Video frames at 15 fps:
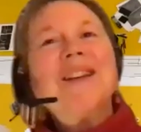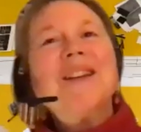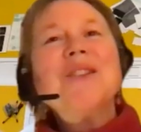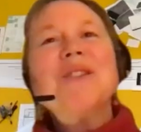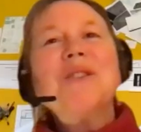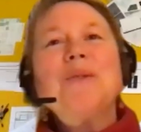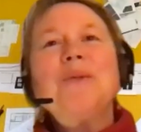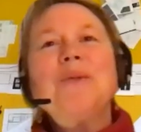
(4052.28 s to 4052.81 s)

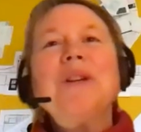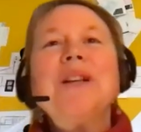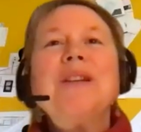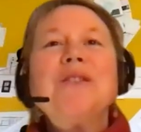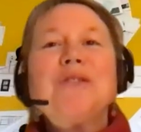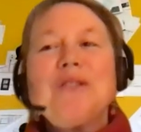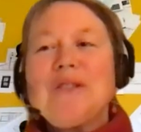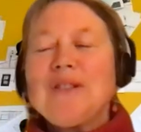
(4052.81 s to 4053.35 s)
it's a really
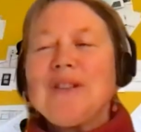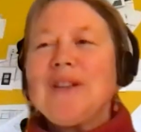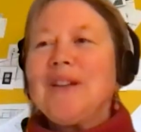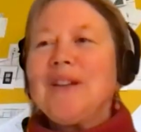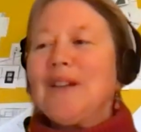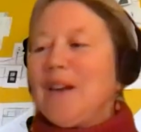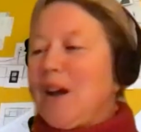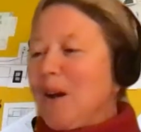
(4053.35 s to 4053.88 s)

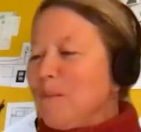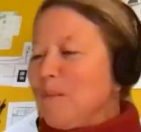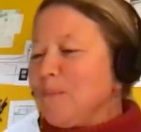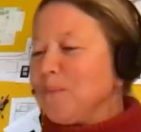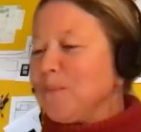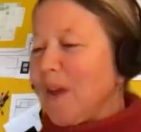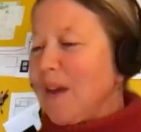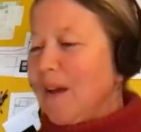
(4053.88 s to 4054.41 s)
interesting
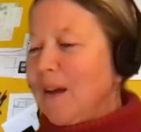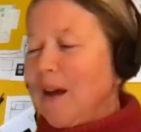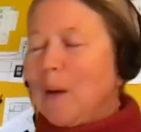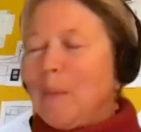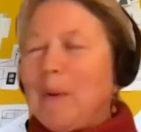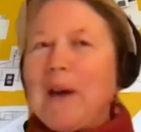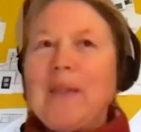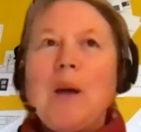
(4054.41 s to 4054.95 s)

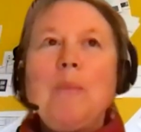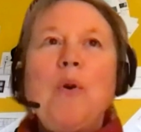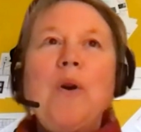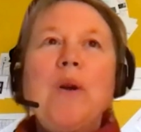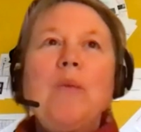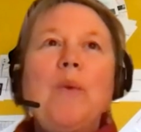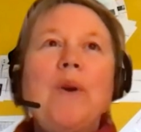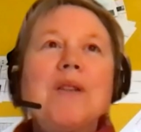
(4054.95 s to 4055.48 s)
about that
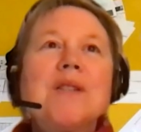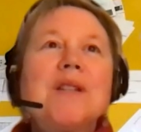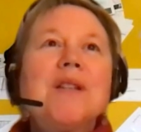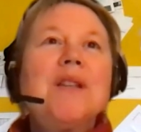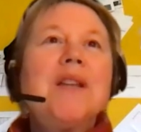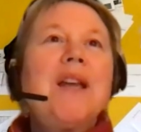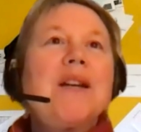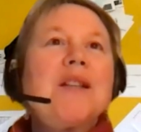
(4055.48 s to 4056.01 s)
point where it's
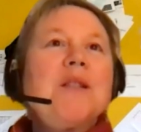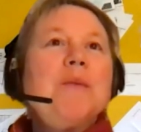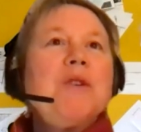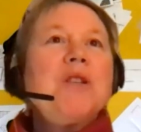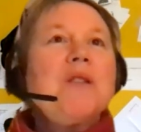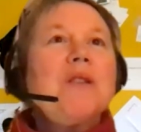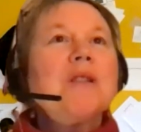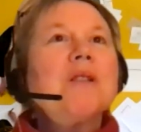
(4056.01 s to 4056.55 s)
in the
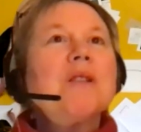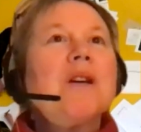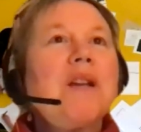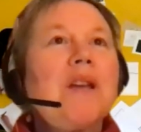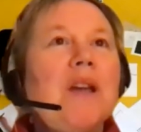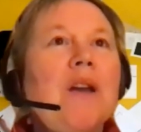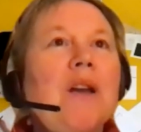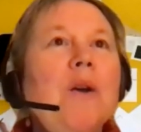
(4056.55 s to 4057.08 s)
exhibition, the
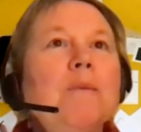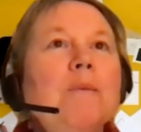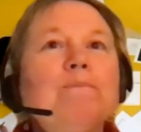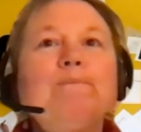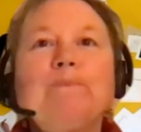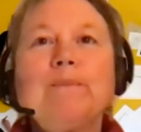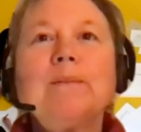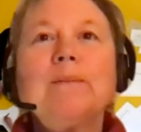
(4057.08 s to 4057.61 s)
psychic home,
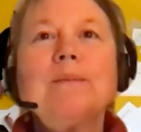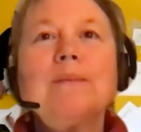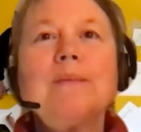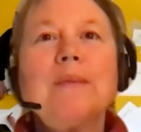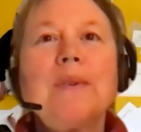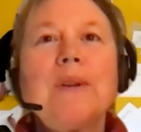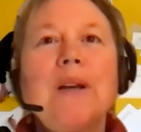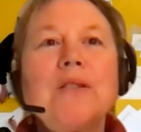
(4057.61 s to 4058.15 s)

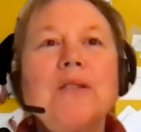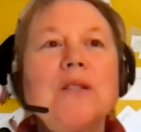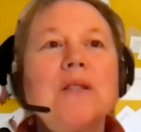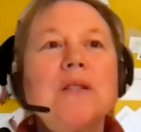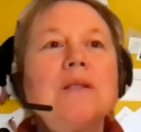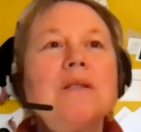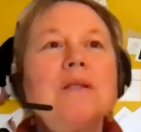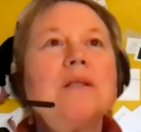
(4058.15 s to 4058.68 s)
as she
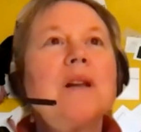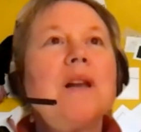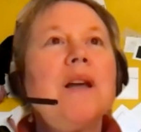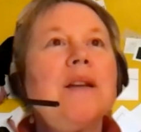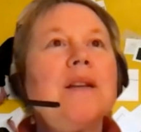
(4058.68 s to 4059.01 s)
declared